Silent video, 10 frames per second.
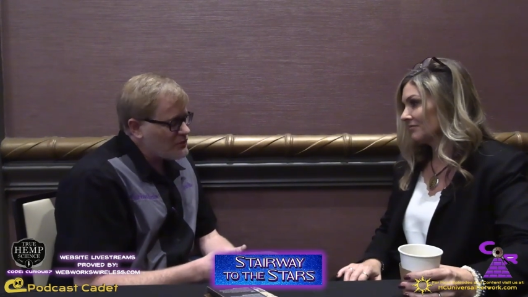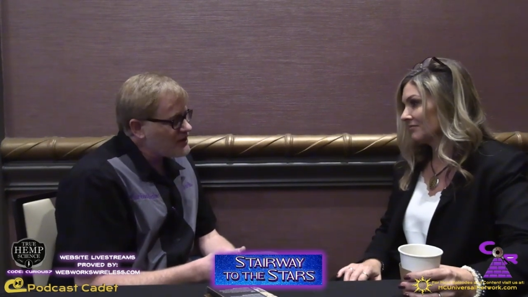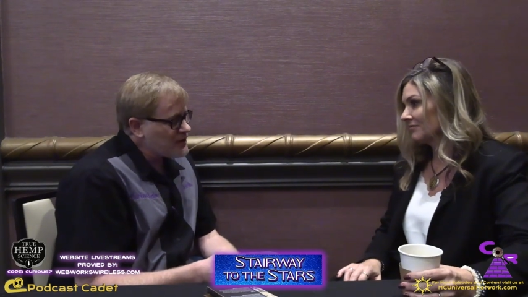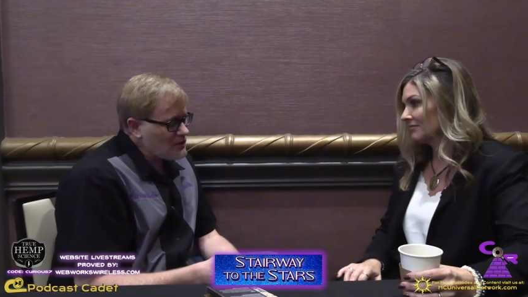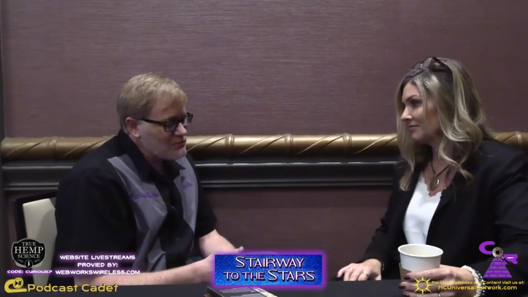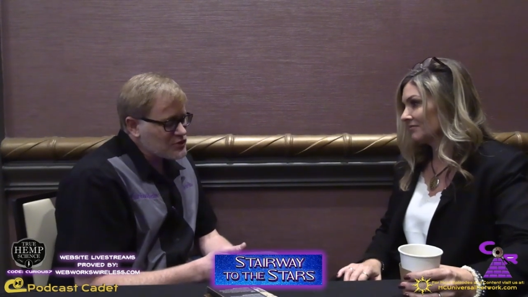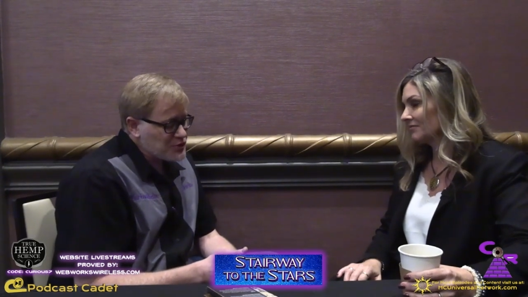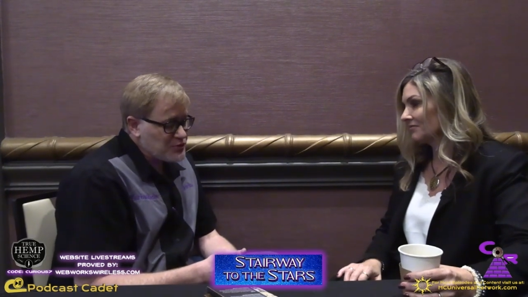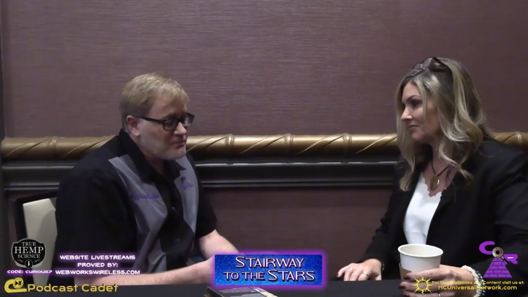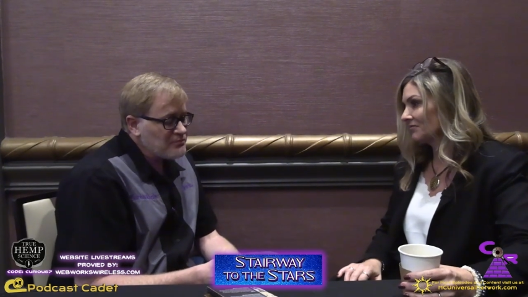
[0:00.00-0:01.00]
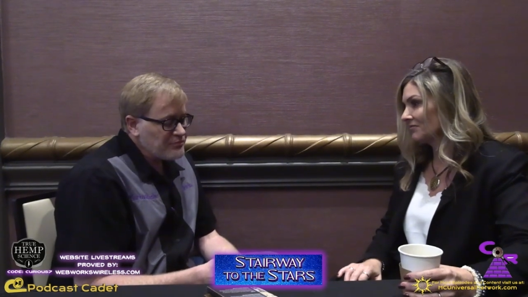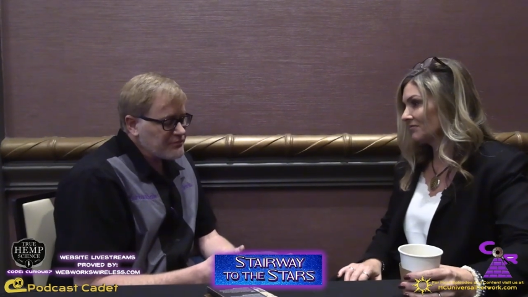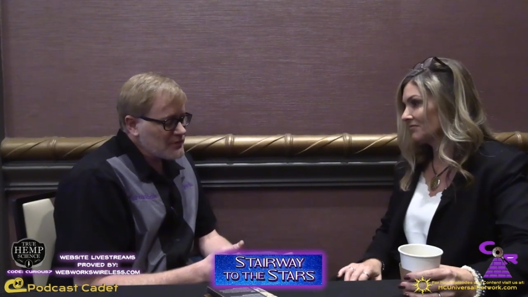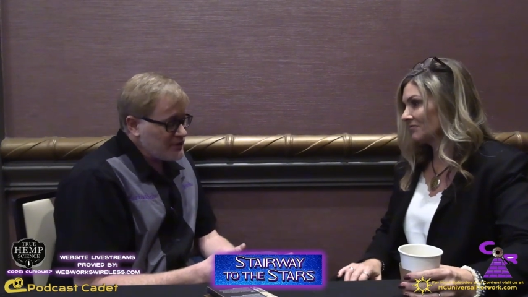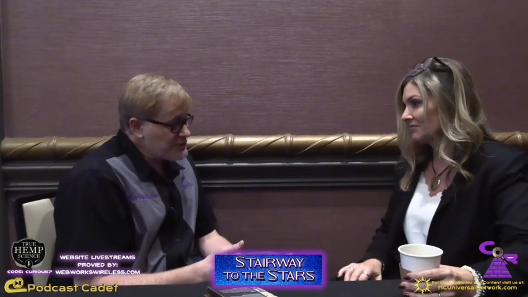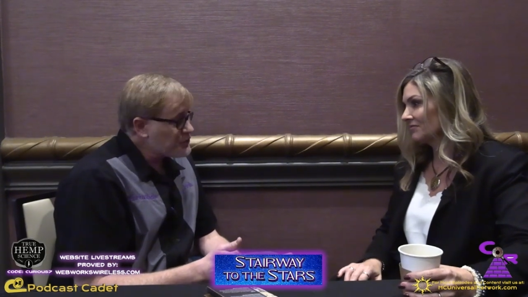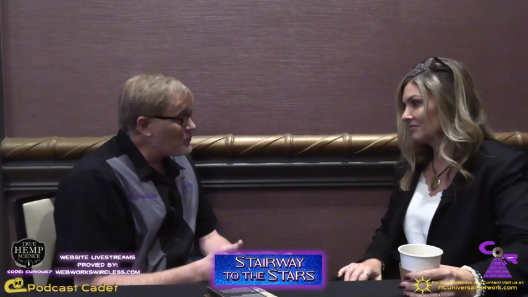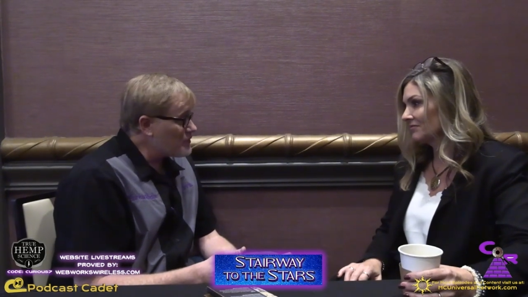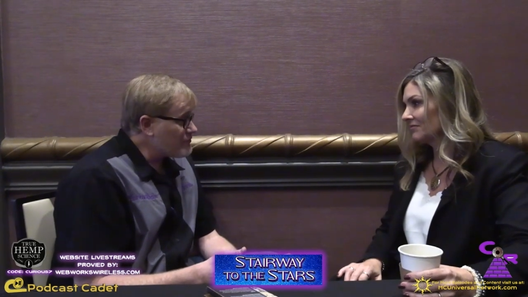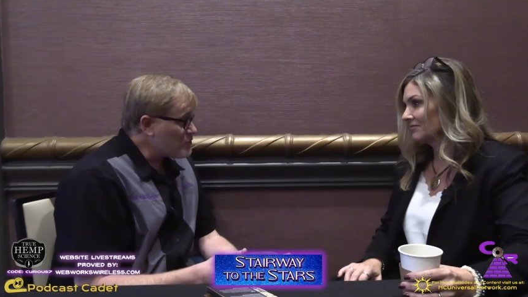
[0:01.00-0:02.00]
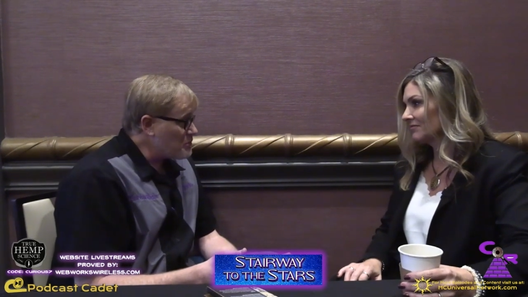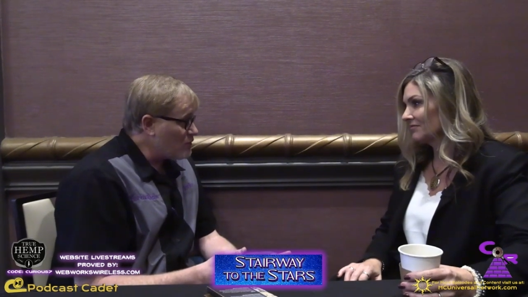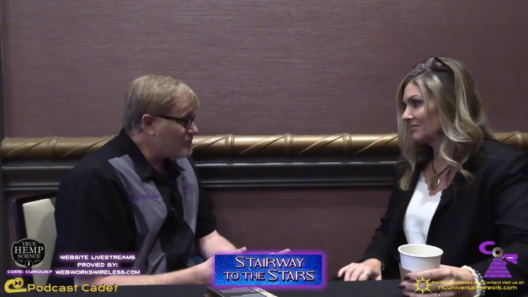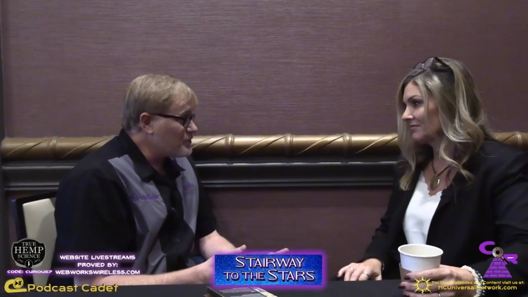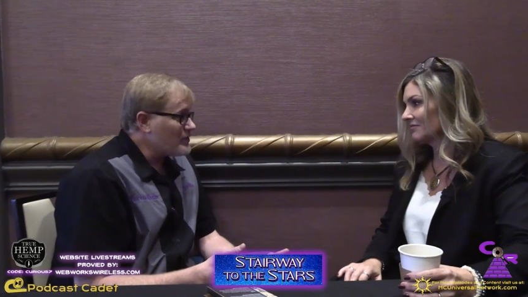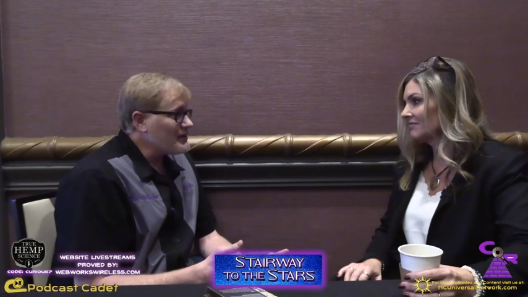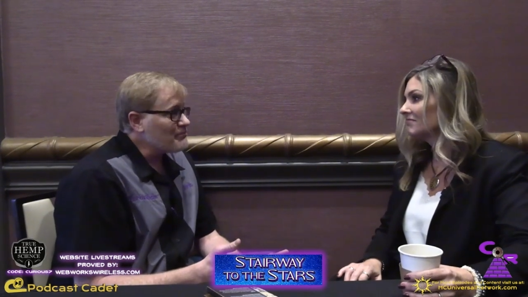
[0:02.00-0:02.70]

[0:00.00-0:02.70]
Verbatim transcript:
Speaker 1: But when it comes to intuitive remote viewing,